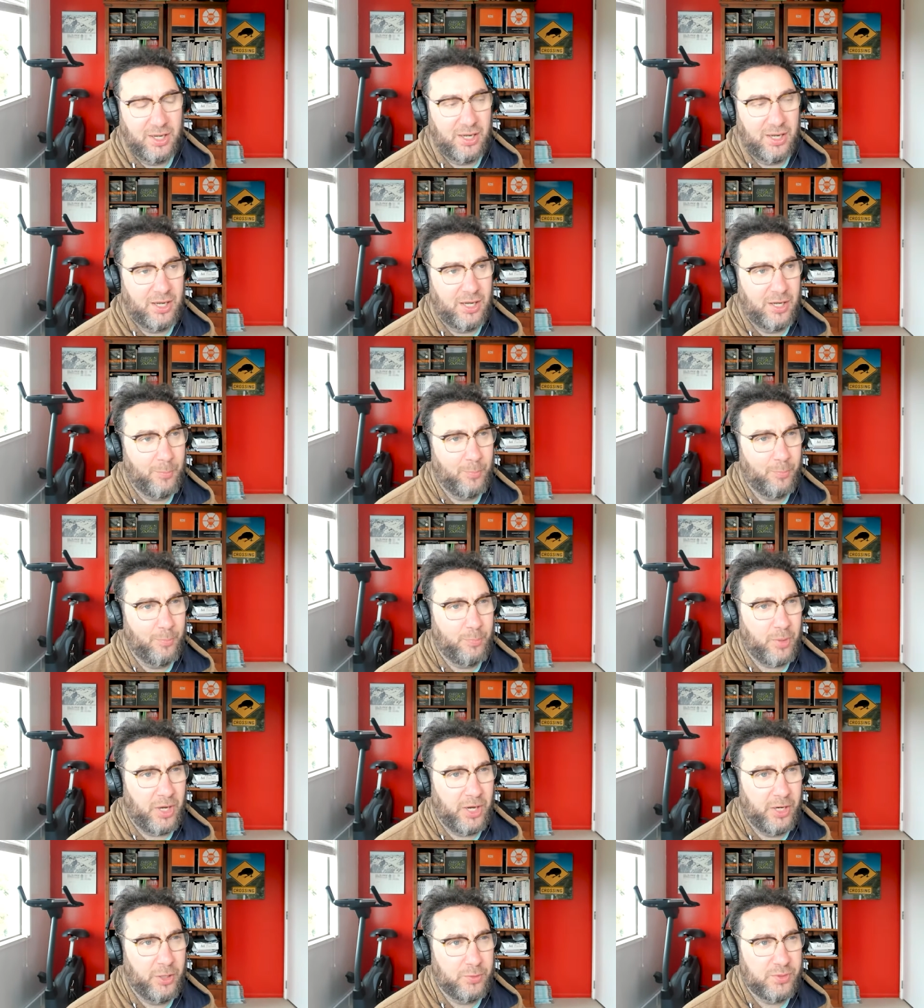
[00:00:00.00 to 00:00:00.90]

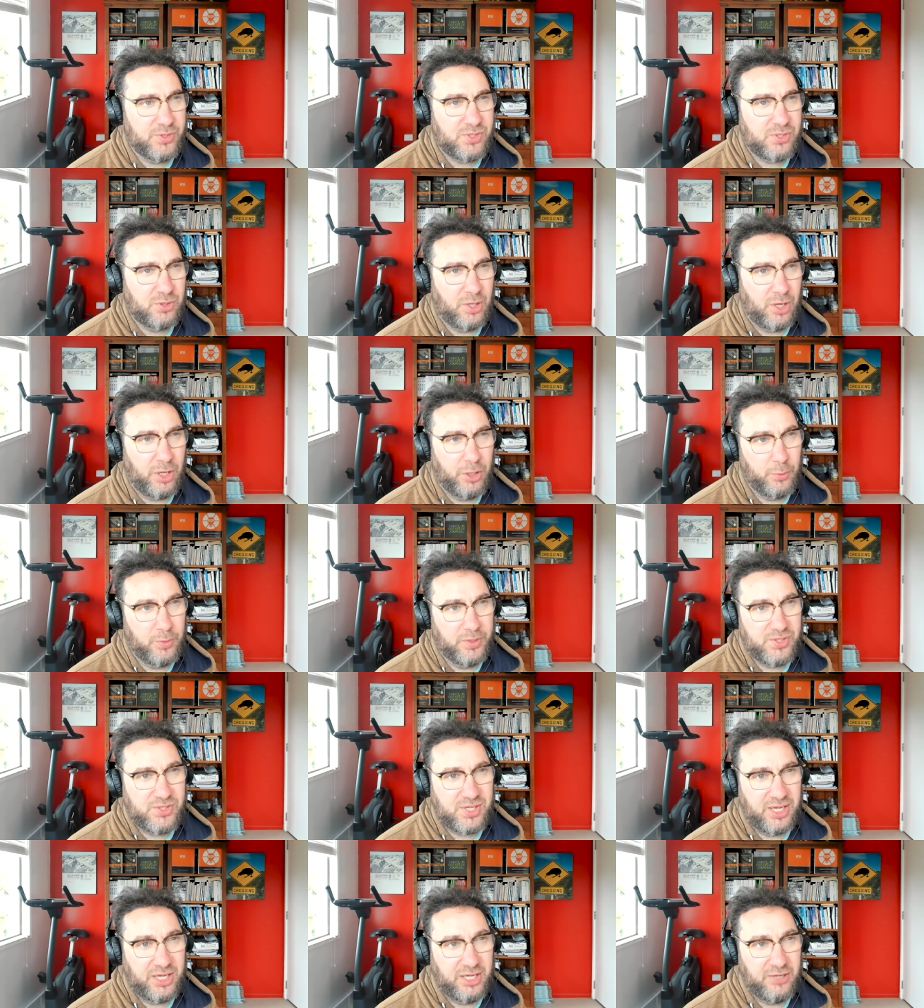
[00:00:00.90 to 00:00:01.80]
But I
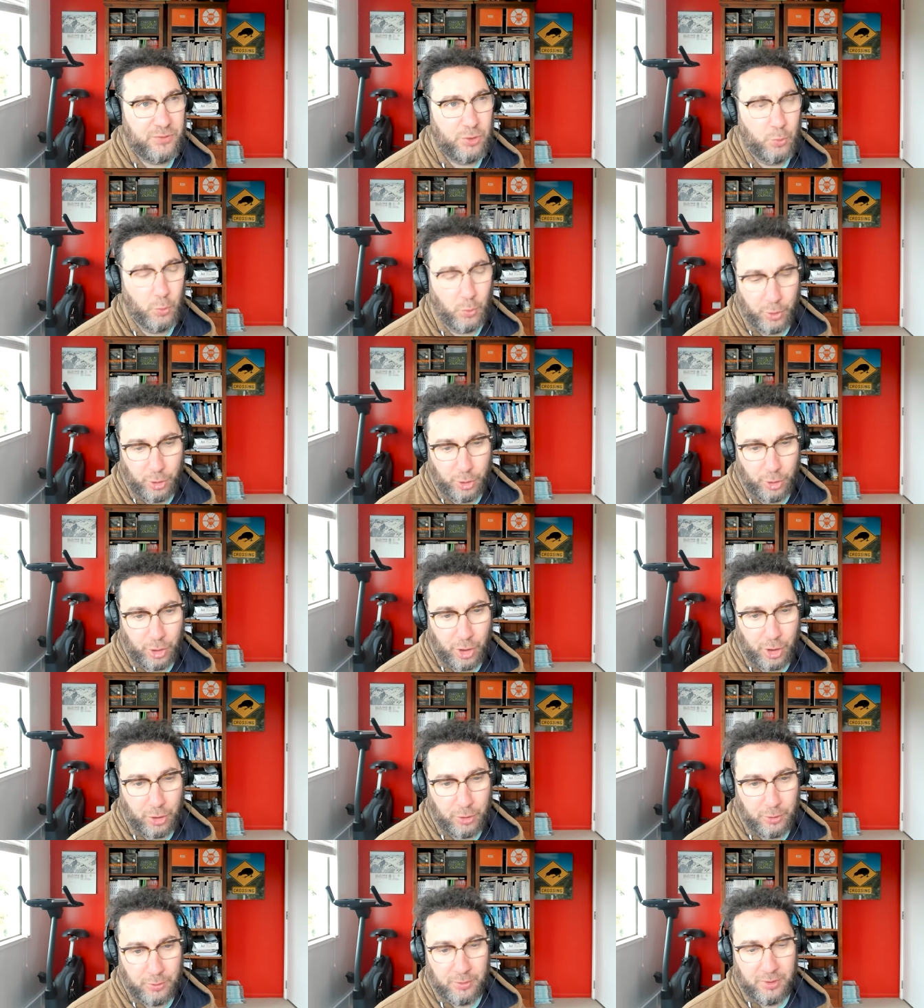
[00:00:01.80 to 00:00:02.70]
always say, if you want to
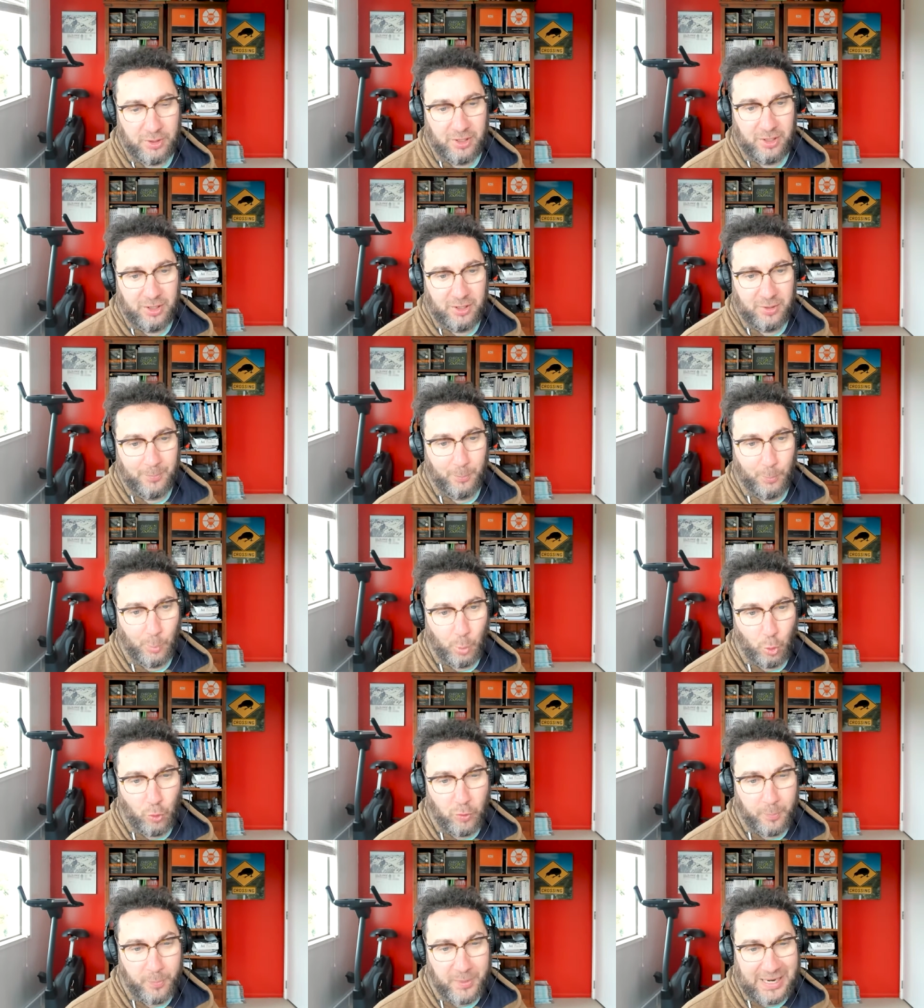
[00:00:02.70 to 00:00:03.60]
know
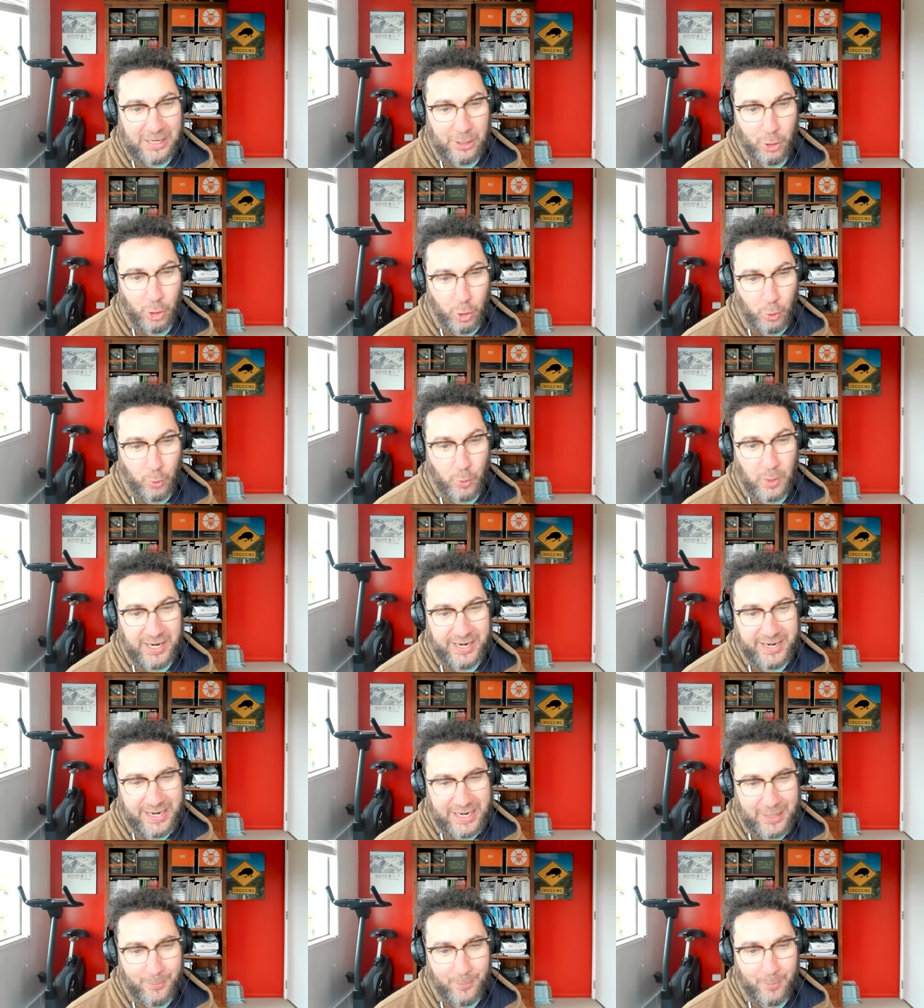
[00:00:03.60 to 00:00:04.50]
more about who I
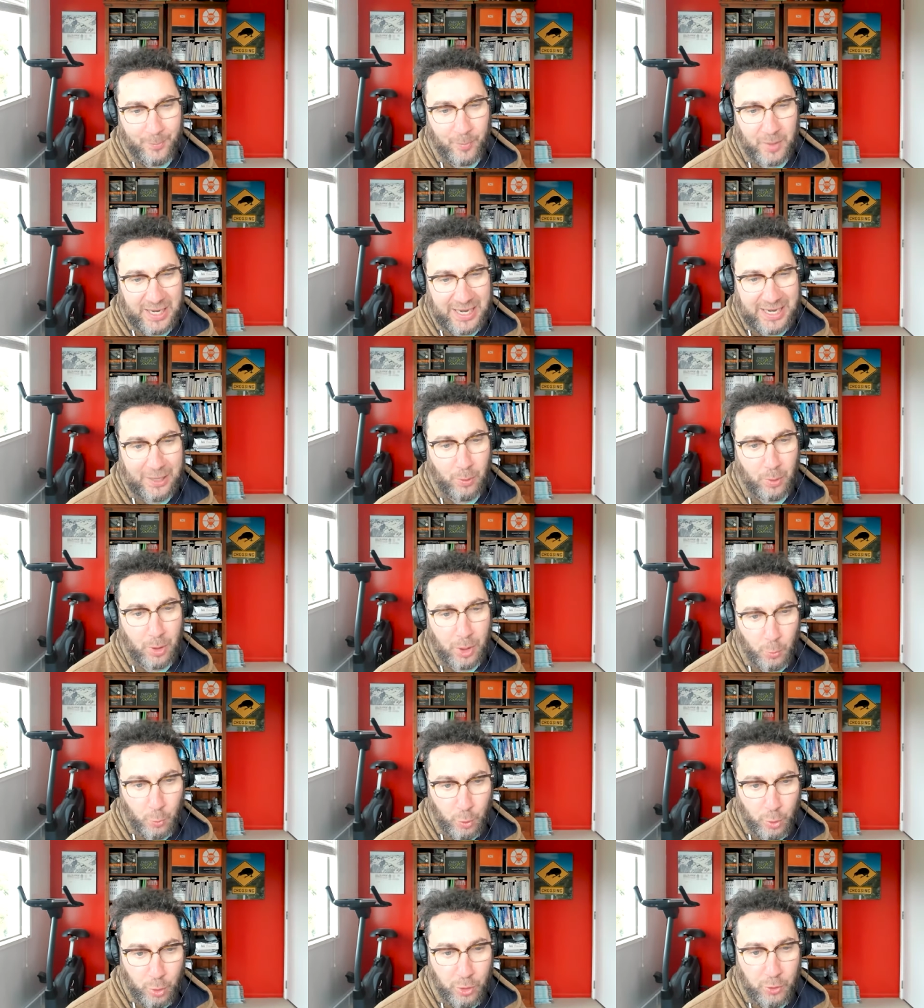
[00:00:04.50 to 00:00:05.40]
am, how I
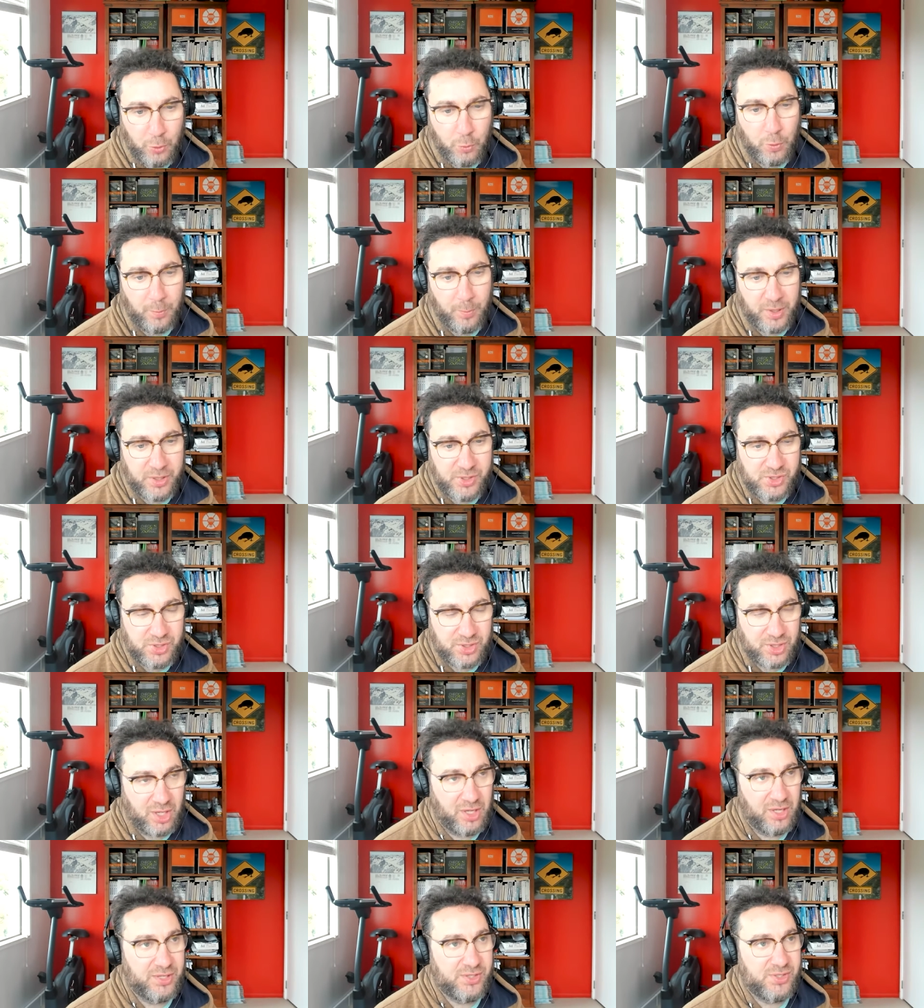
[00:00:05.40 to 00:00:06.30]
work, what my
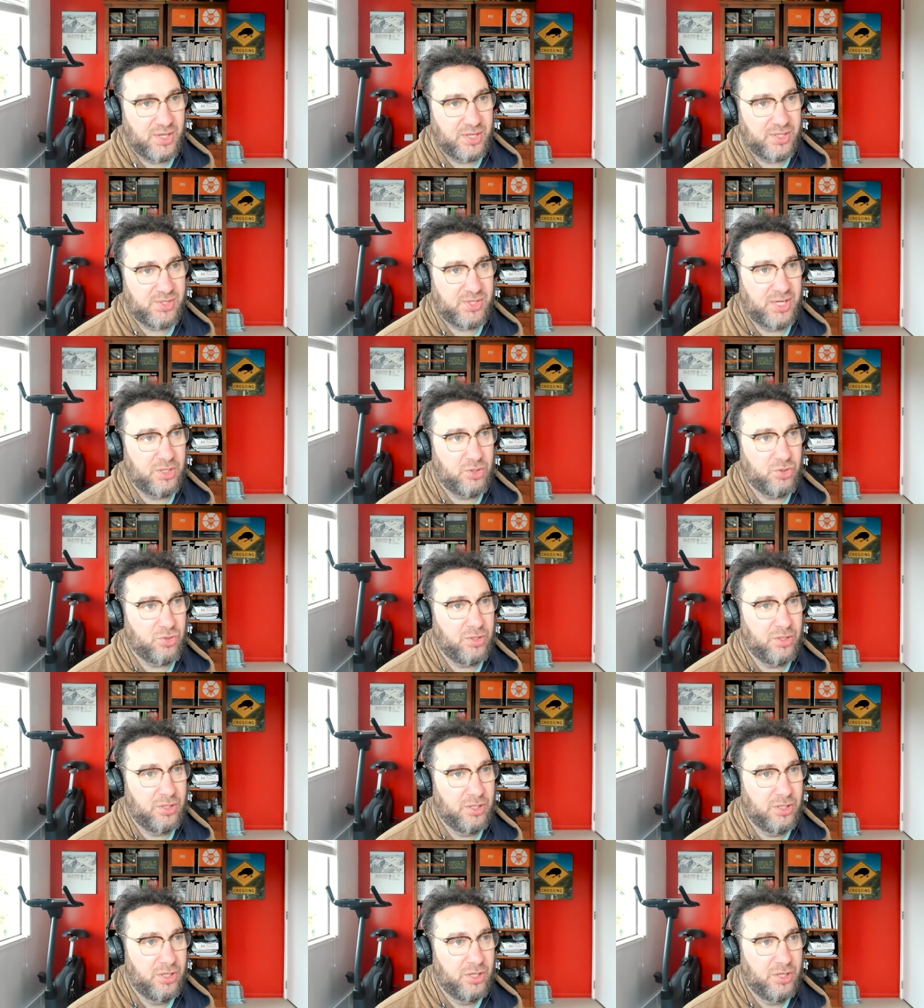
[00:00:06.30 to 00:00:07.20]
style is,
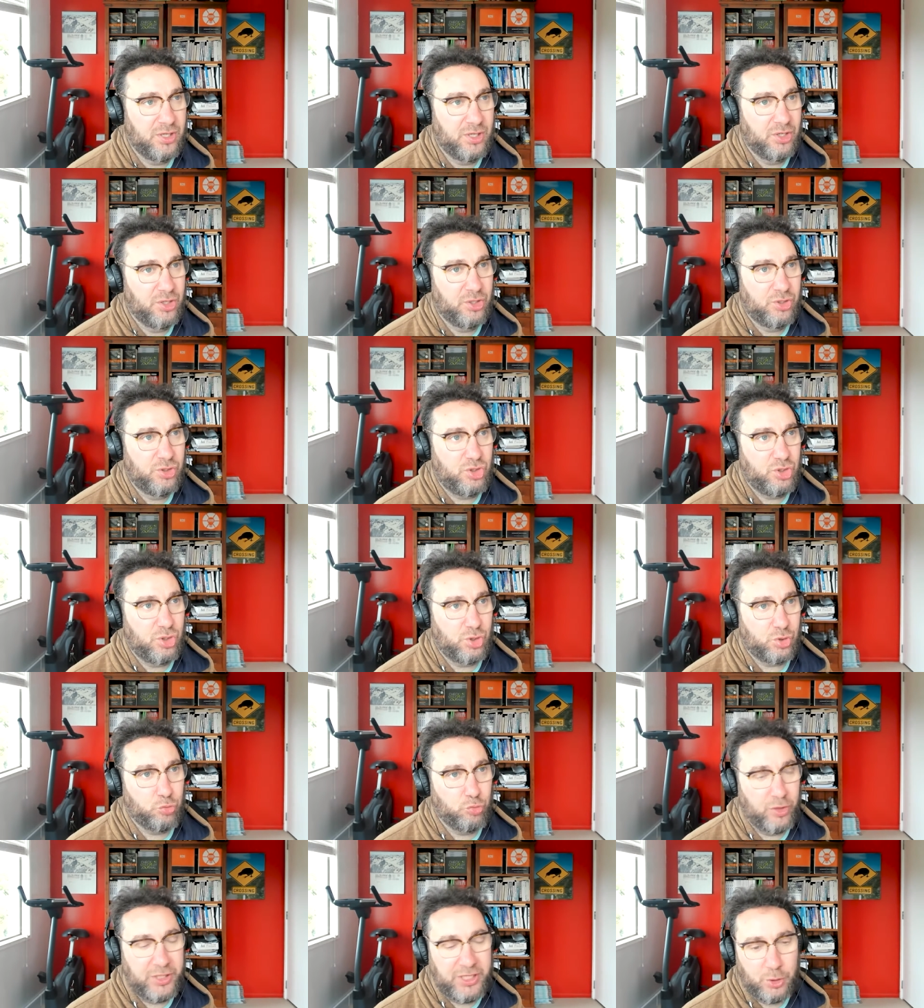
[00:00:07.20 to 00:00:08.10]
etc.,
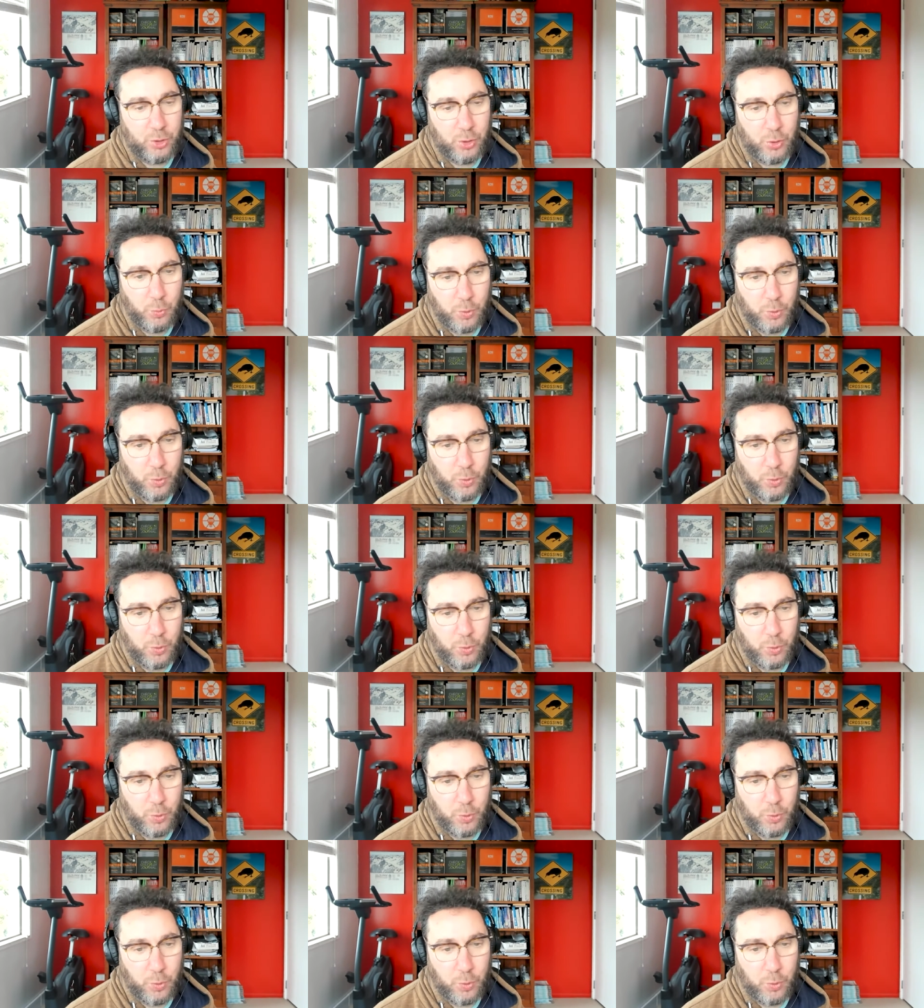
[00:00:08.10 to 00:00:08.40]
just read or